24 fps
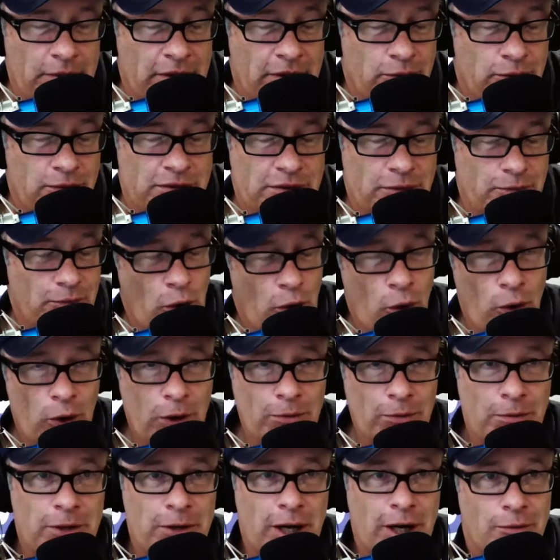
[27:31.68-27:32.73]
was a
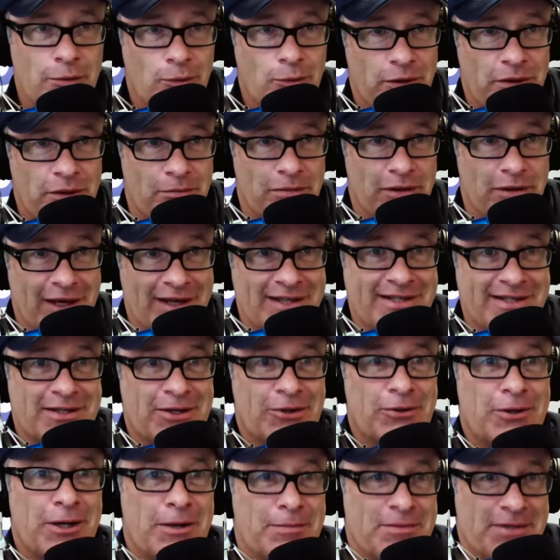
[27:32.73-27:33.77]
horrible problem with the Bloods and the
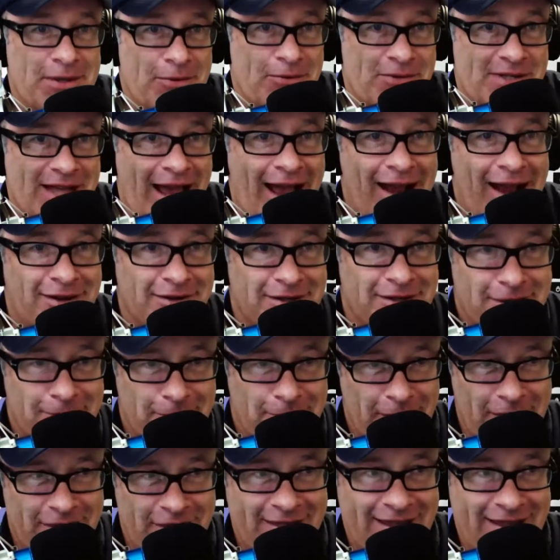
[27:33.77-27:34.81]
Crips. That was actually
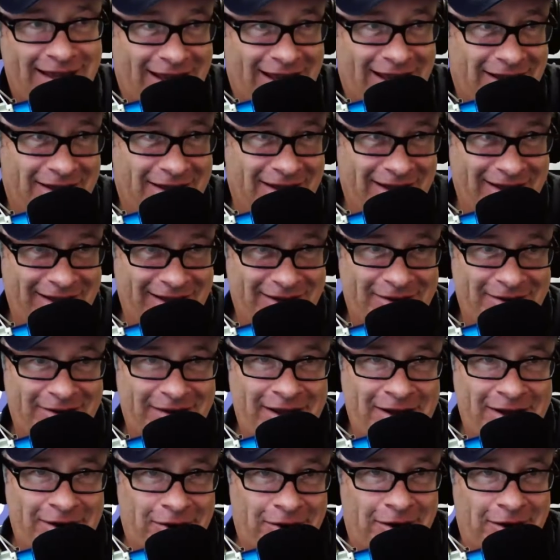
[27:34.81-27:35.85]
a thing
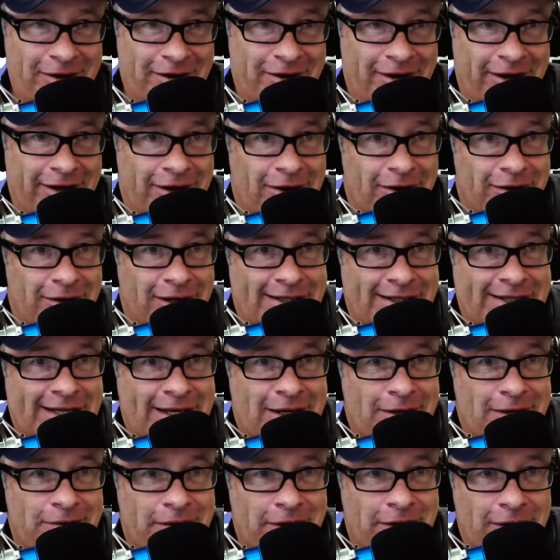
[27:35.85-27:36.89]
in our little
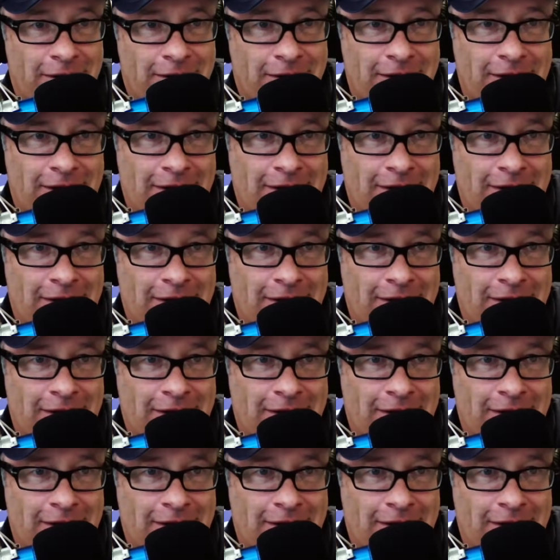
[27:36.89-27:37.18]
town there.